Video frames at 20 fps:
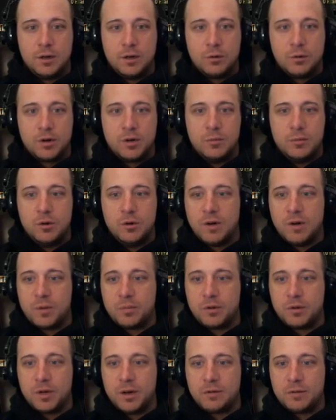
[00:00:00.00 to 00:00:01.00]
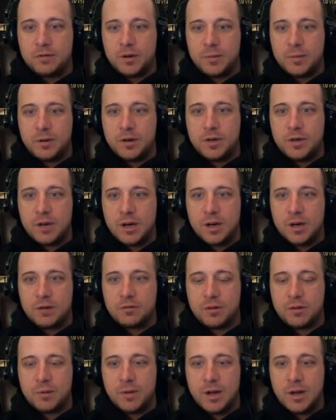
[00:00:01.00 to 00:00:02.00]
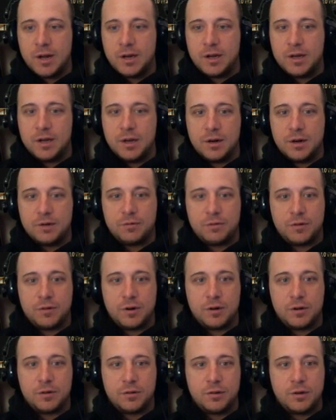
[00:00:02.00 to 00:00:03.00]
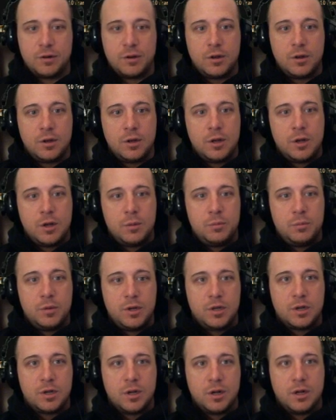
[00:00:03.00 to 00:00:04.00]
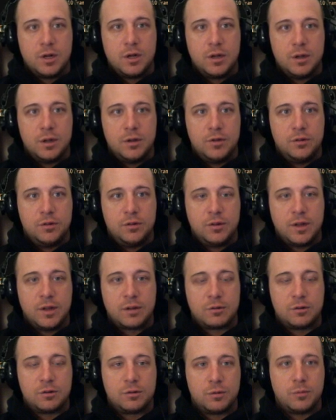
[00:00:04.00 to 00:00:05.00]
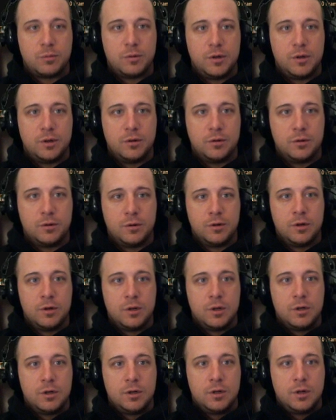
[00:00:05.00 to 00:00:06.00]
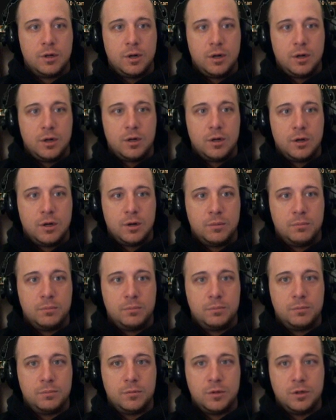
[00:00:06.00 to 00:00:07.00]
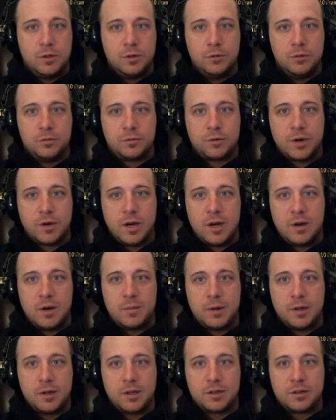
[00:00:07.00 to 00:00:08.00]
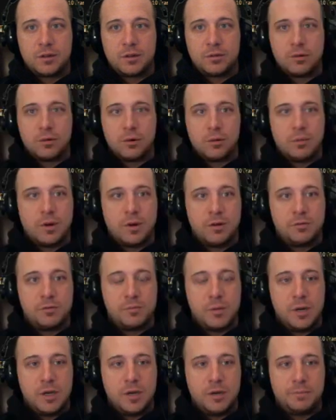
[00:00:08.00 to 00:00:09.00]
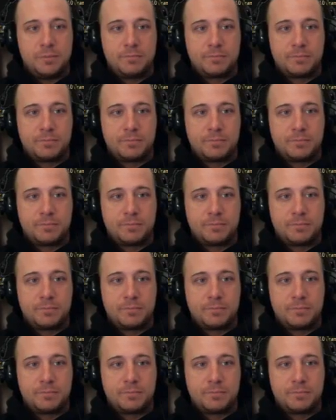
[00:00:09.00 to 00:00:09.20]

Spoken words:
We're going to move our player frame and our target frame out of here first, because that's just what we do. Loot frame I like to throw above me.